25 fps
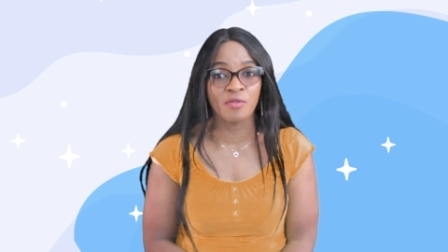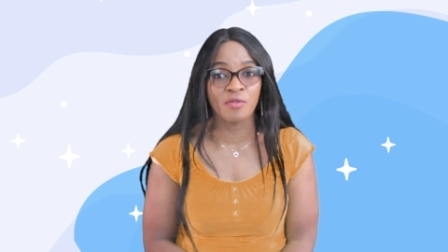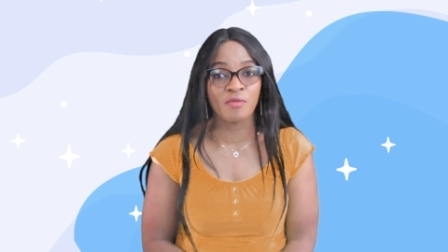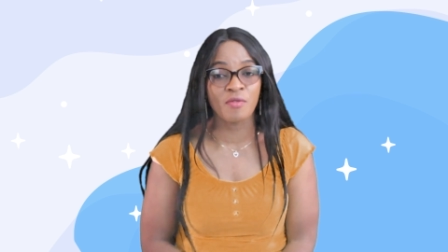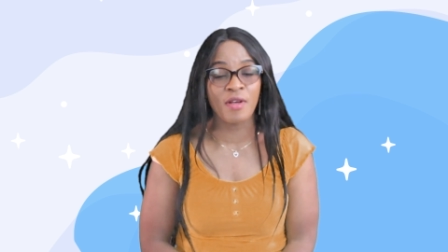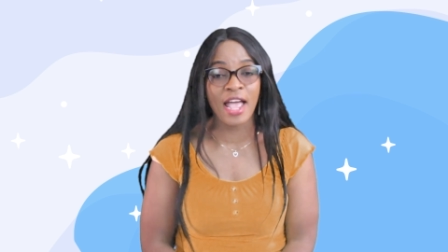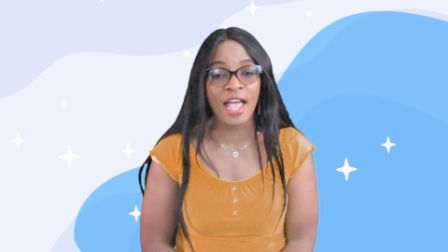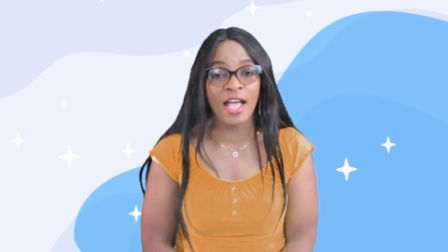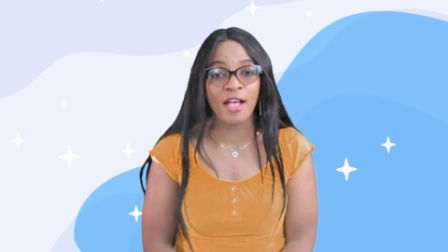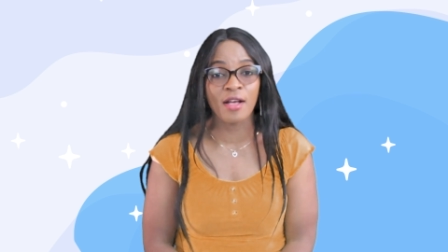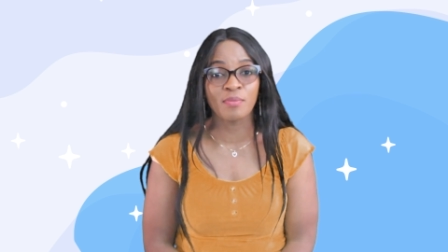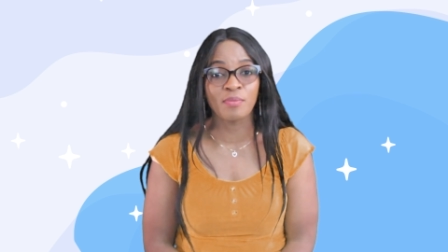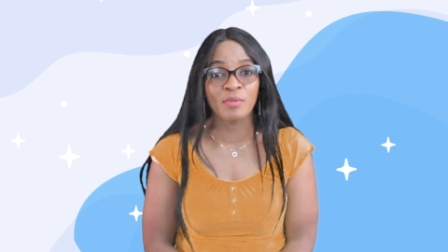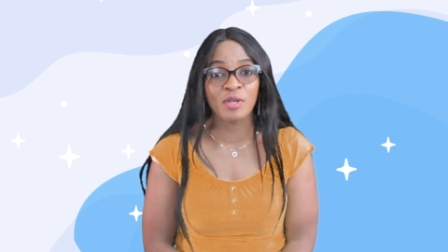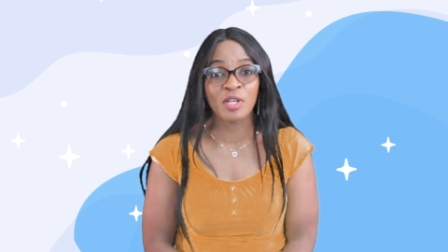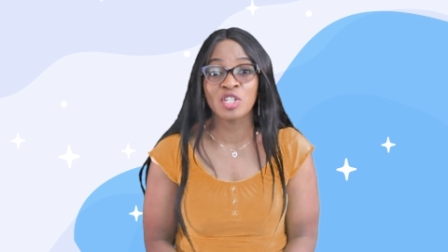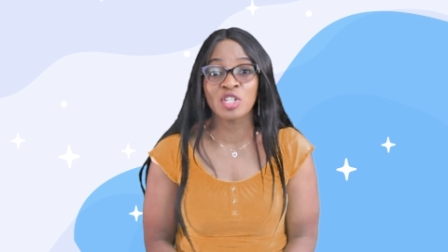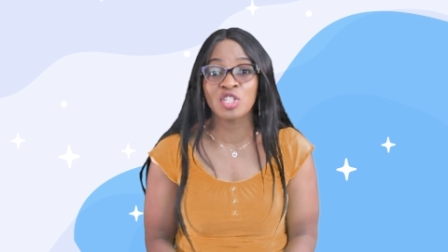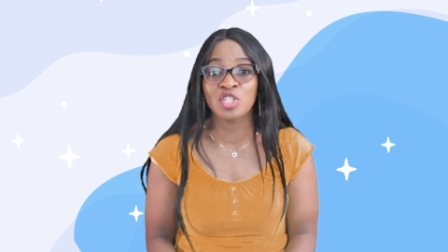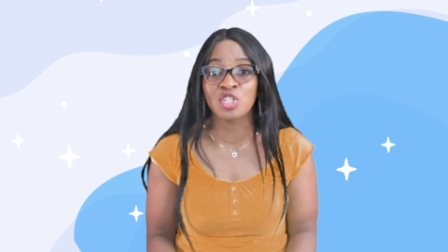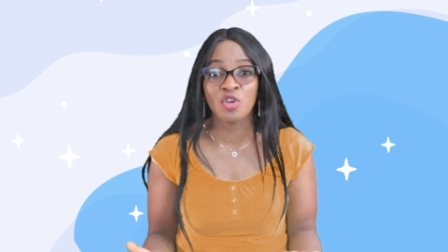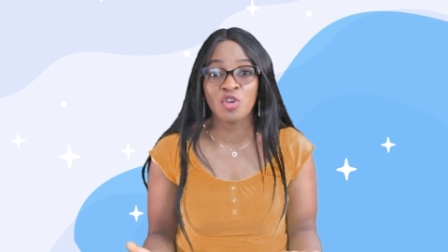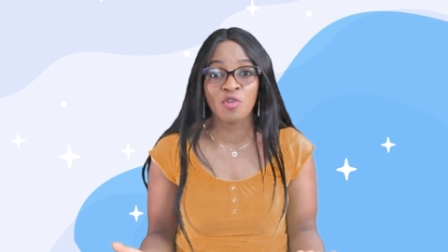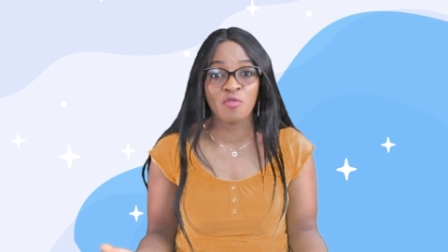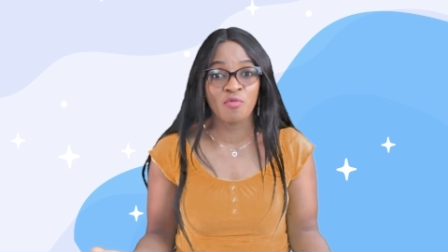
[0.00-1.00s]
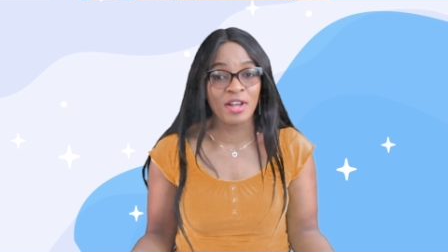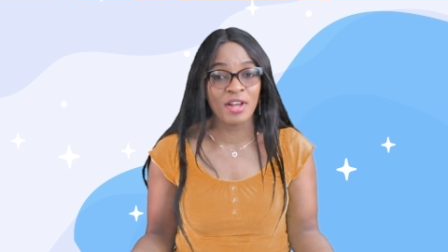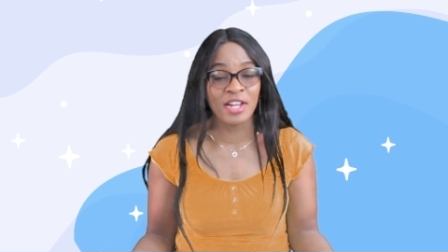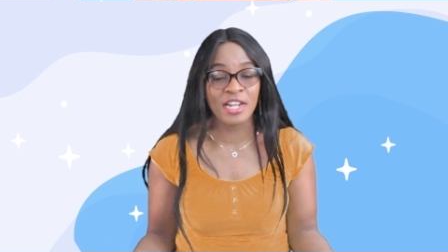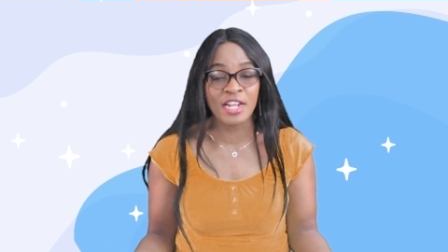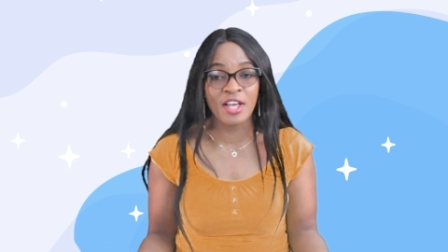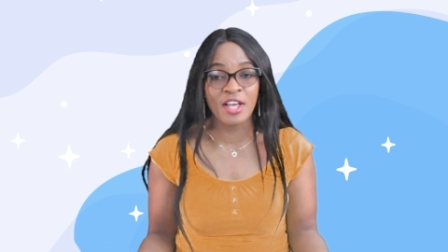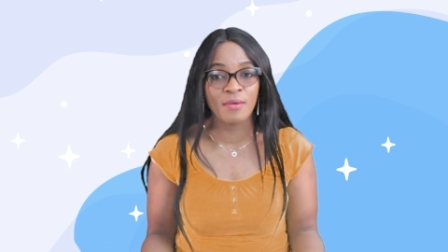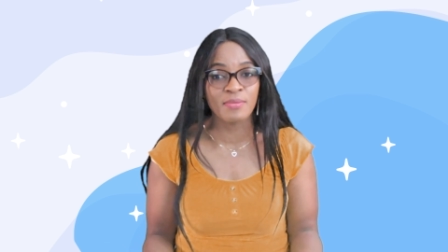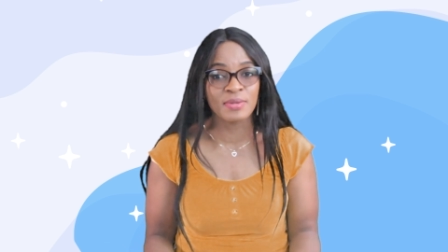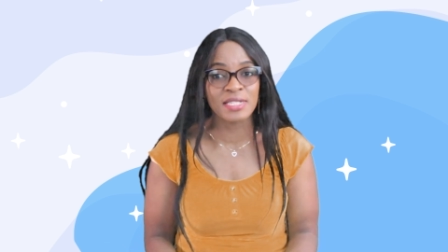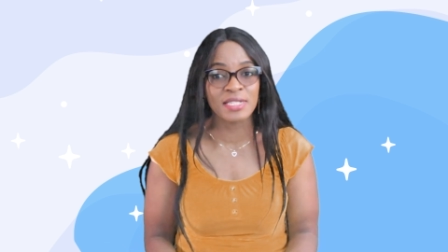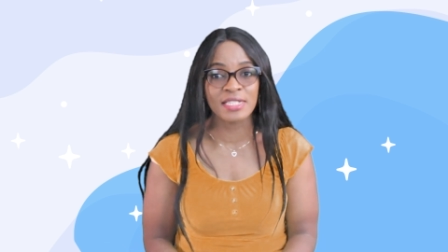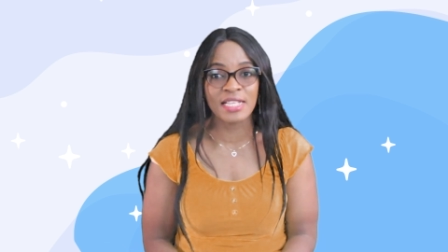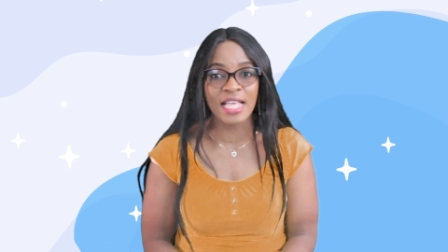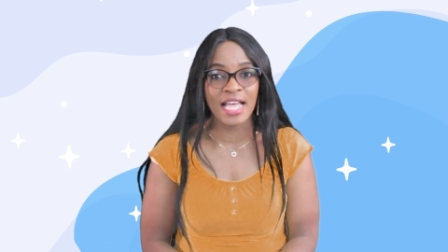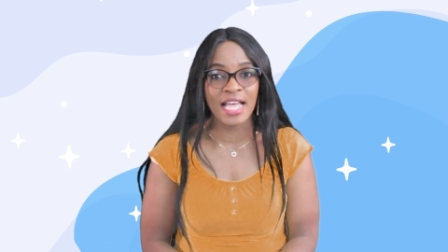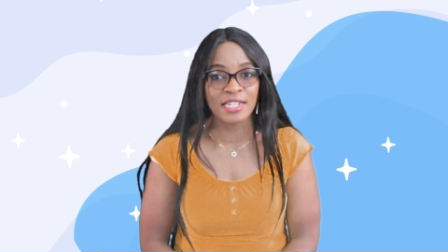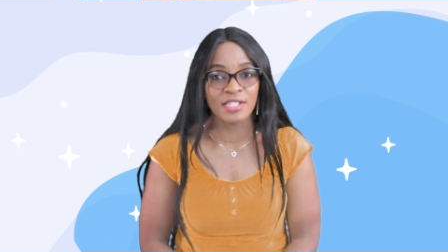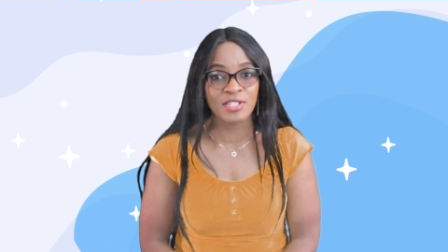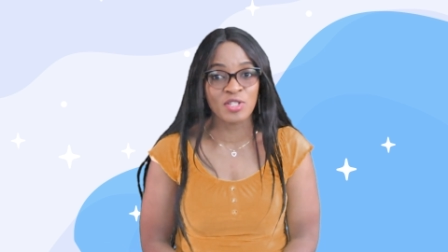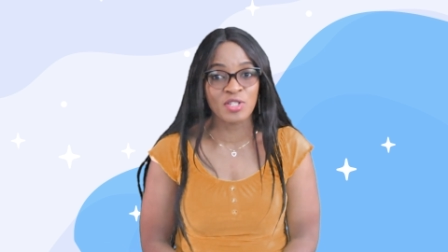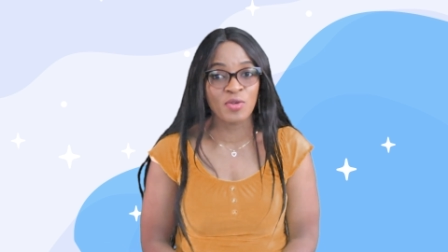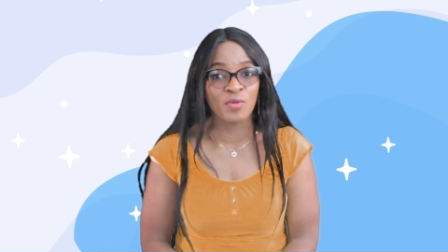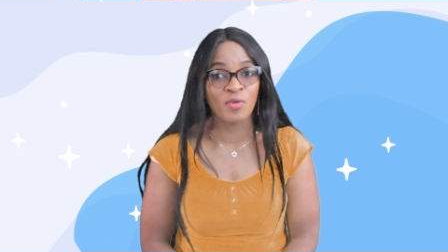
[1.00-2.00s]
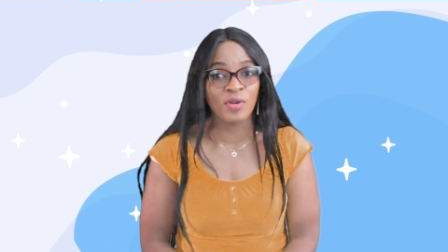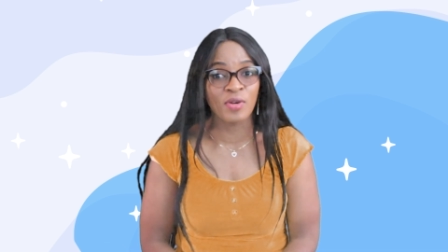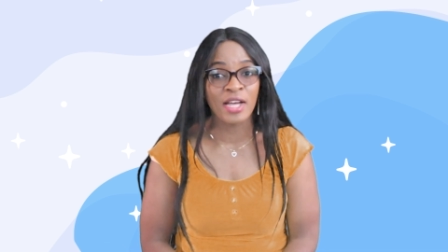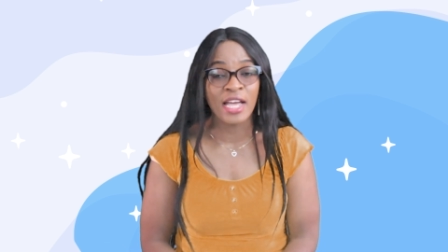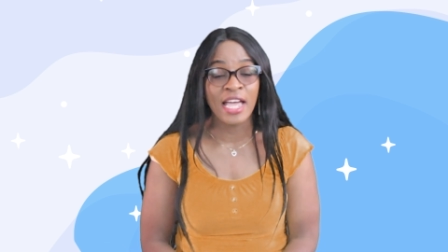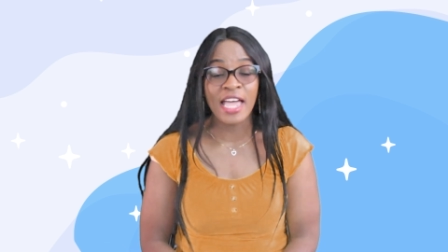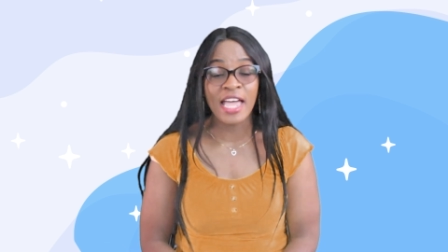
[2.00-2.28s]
around because they're already upset. So